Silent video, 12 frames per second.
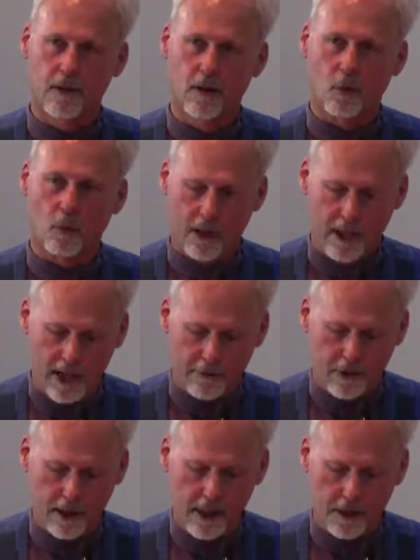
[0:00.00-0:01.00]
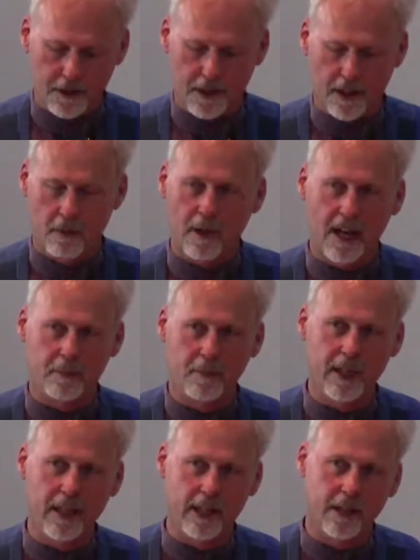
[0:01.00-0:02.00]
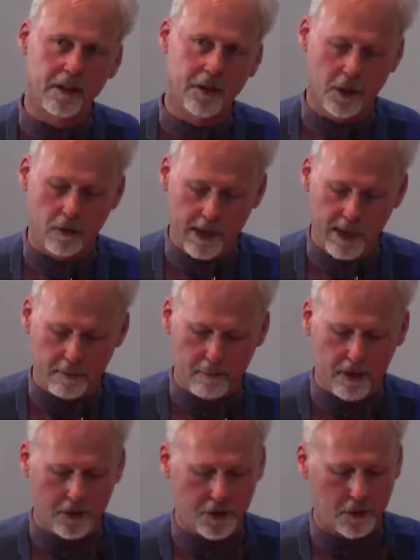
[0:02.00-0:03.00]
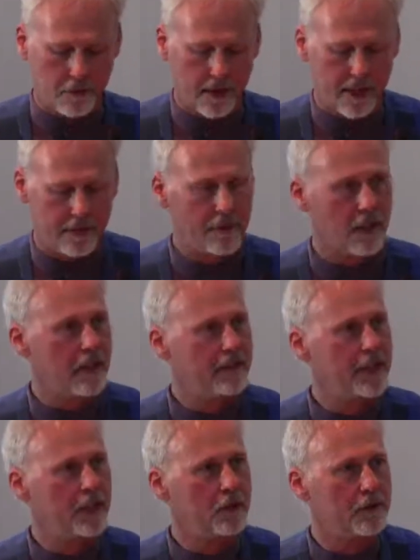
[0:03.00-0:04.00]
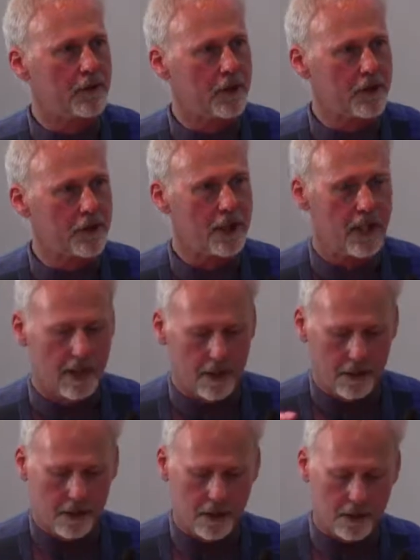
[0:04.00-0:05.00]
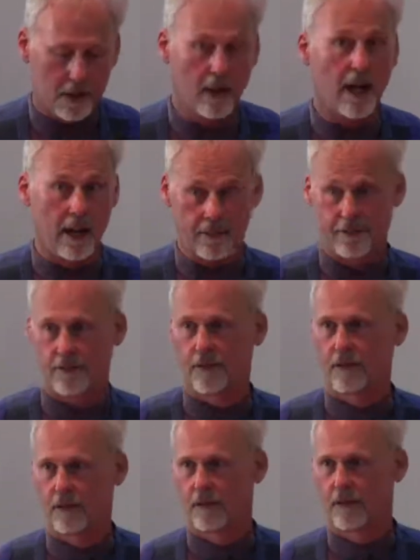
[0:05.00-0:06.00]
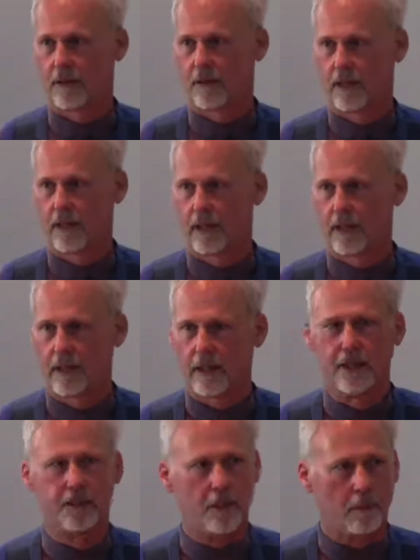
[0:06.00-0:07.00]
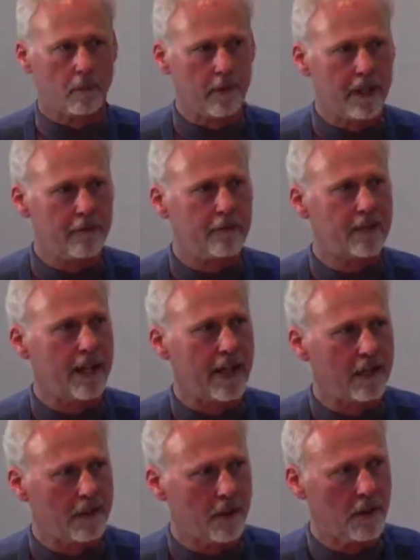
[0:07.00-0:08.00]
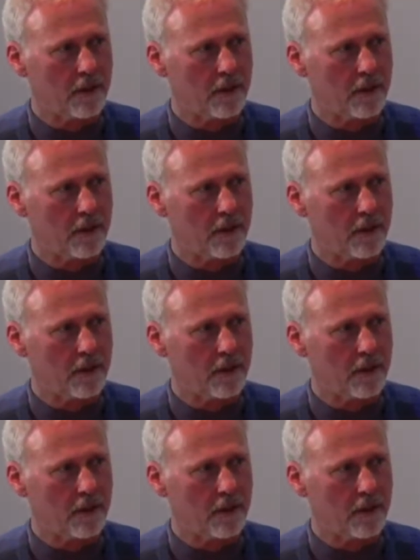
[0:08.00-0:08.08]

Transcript: Whatever else there might be in the great mystery of the living universe, this life is a brief candle.